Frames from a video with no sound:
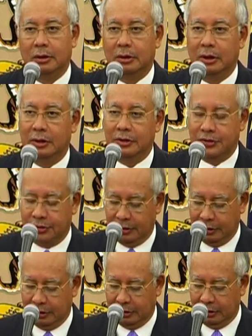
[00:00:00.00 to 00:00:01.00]
There is
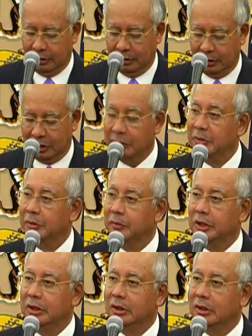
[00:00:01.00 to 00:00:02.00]
a
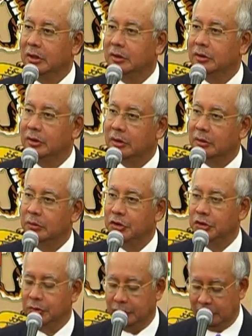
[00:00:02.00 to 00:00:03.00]
commitment that uh, we
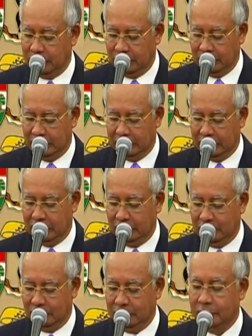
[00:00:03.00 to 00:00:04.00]
should uh,
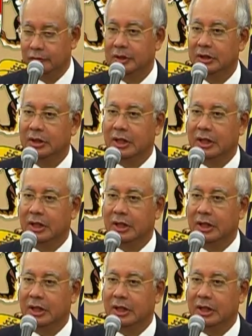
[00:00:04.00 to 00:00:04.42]
further